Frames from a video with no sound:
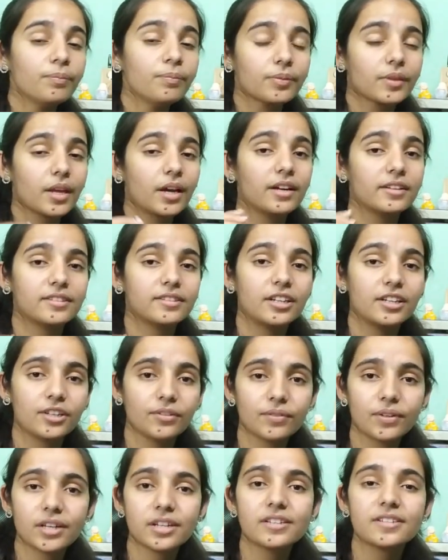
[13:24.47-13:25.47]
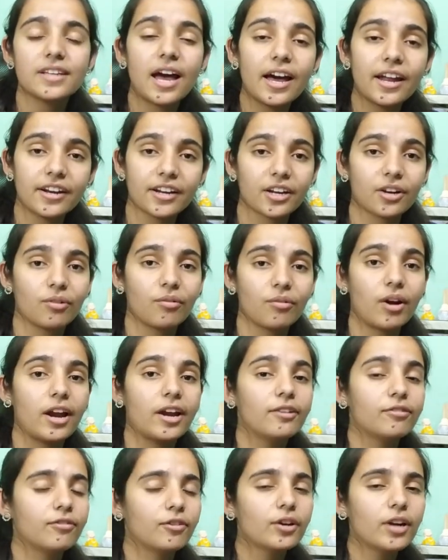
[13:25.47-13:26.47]
certificates are required for
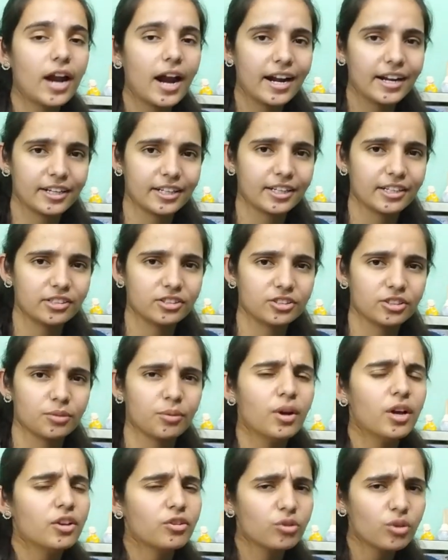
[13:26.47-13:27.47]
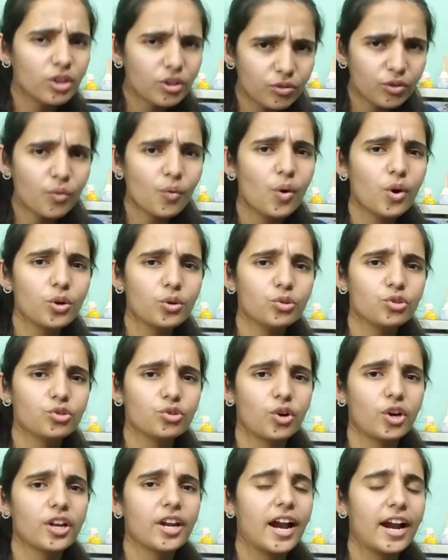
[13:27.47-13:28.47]
articleship. So if you want to join
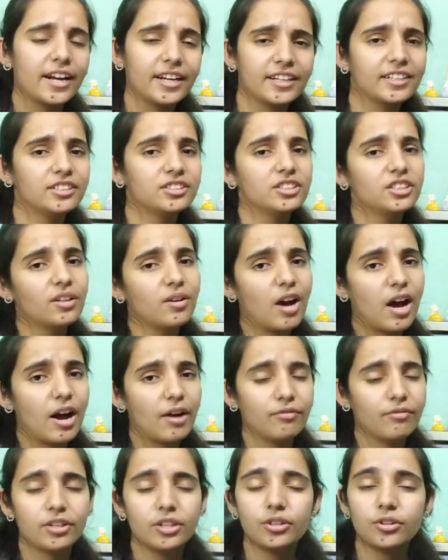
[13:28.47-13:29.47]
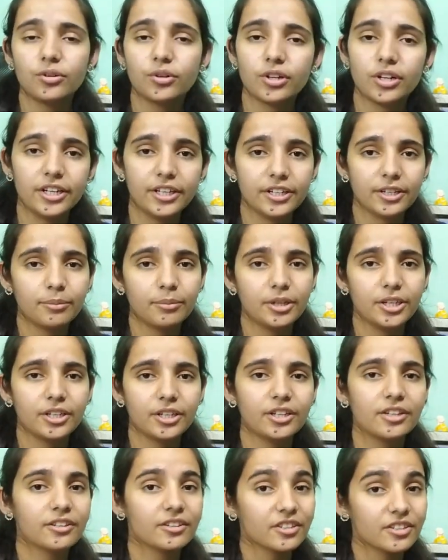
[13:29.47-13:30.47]
articleship after your intermediate
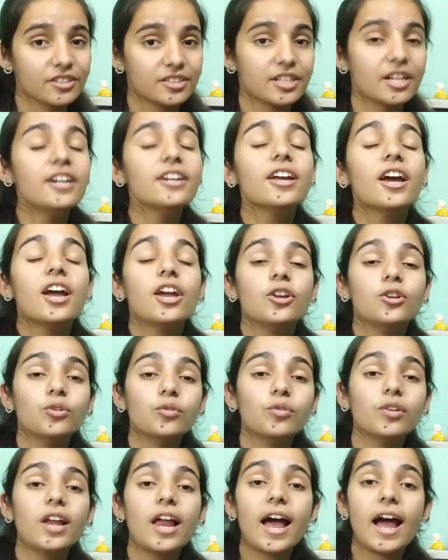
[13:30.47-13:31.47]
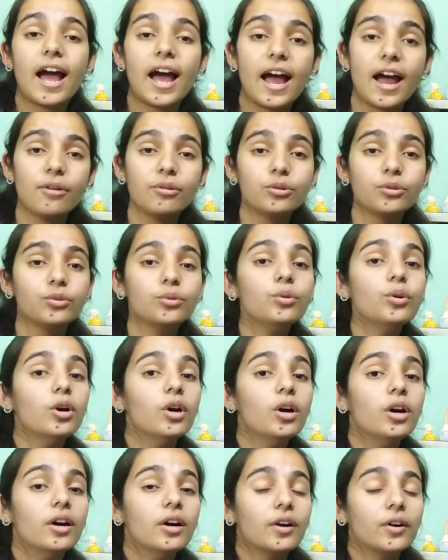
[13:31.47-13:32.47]
result, you will have to
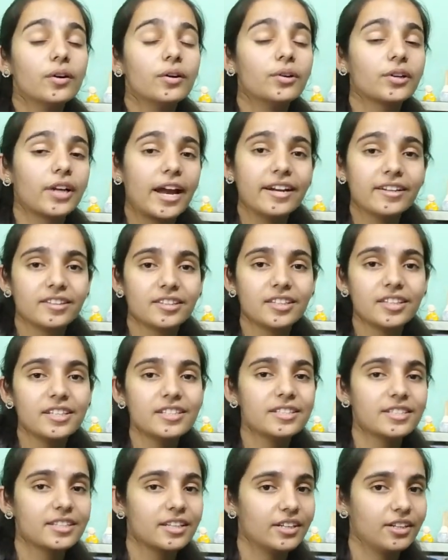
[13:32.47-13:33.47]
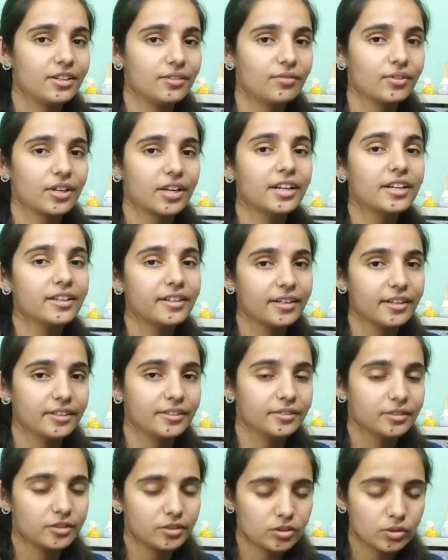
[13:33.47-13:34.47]
get these certificate done.
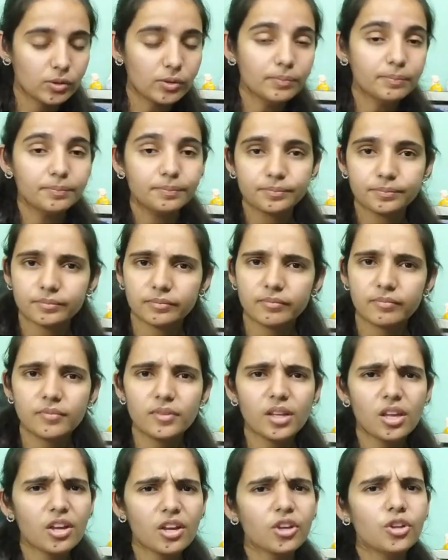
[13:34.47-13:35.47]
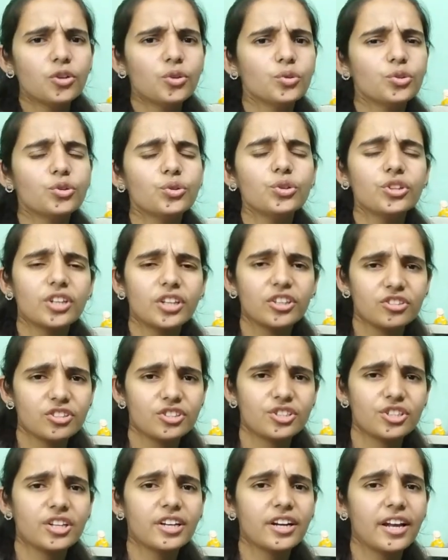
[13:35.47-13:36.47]
So you should register
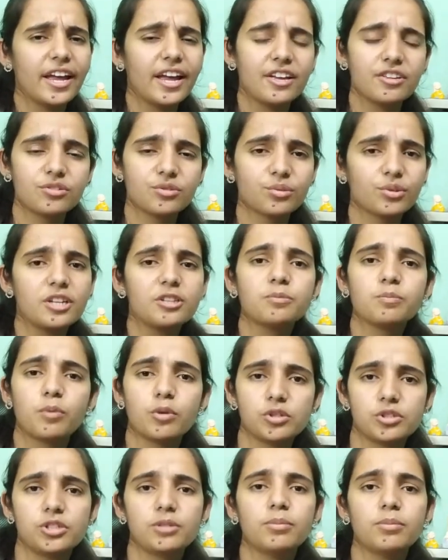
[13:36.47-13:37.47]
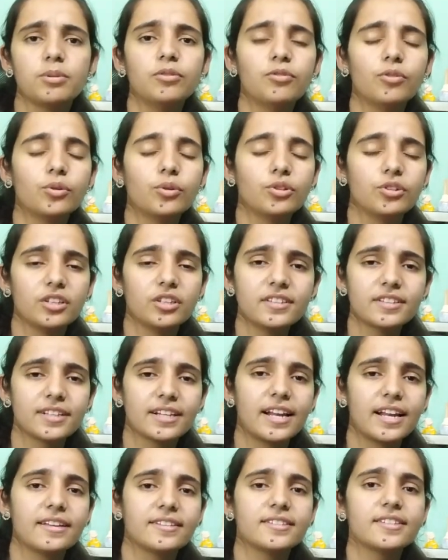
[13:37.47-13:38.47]
as soon as possible for these
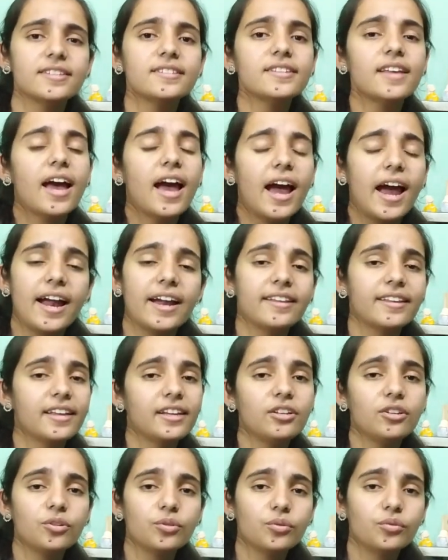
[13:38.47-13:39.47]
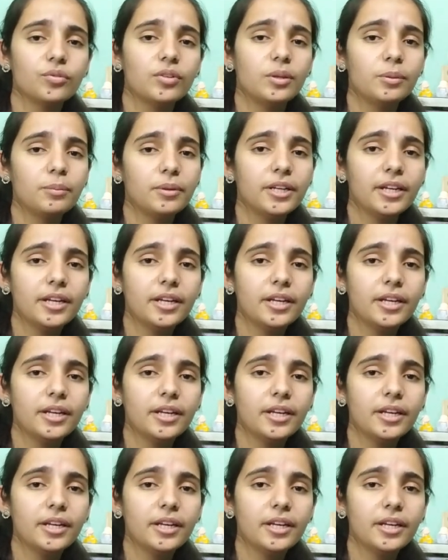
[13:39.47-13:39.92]
classes, and then you will be